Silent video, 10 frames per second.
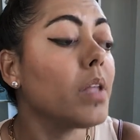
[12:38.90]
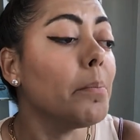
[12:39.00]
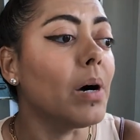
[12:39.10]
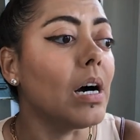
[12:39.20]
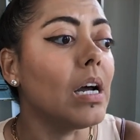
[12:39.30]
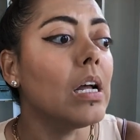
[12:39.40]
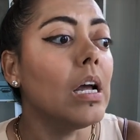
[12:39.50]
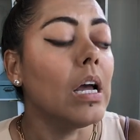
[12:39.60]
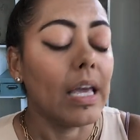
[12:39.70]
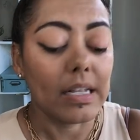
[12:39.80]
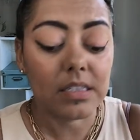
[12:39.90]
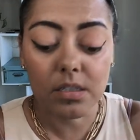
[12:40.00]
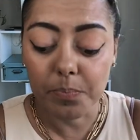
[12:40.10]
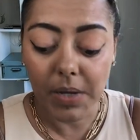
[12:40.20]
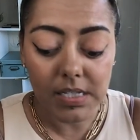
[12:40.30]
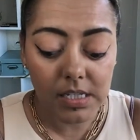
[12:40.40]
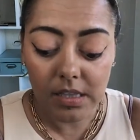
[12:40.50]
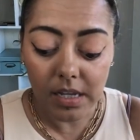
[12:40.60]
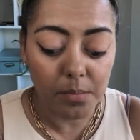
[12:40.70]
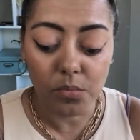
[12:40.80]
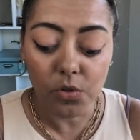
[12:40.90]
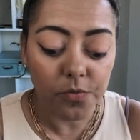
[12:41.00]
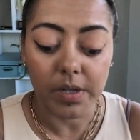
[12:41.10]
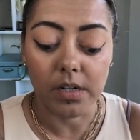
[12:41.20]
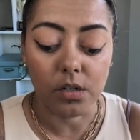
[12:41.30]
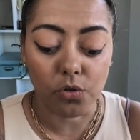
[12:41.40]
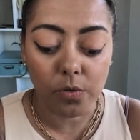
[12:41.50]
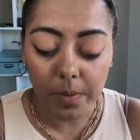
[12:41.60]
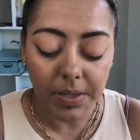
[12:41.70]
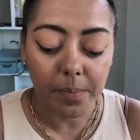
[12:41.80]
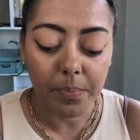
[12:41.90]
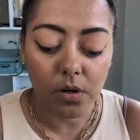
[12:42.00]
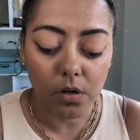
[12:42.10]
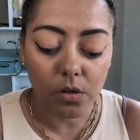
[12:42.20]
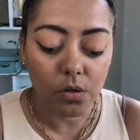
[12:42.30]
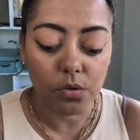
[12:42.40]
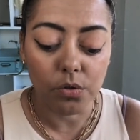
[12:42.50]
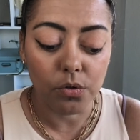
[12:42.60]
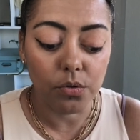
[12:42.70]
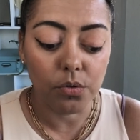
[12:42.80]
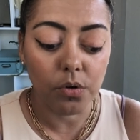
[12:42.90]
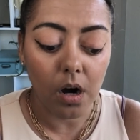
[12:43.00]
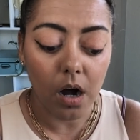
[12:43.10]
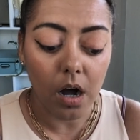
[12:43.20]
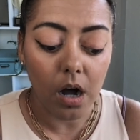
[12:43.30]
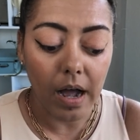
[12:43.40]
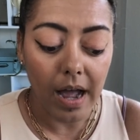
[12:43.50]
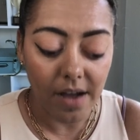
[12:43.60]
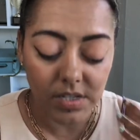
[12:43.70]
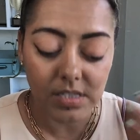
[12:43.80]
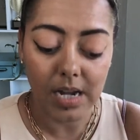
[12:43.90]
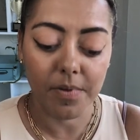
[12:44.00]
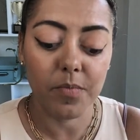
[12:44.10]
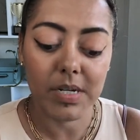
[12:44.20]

But it's basically like a movement, a group of people who have this type of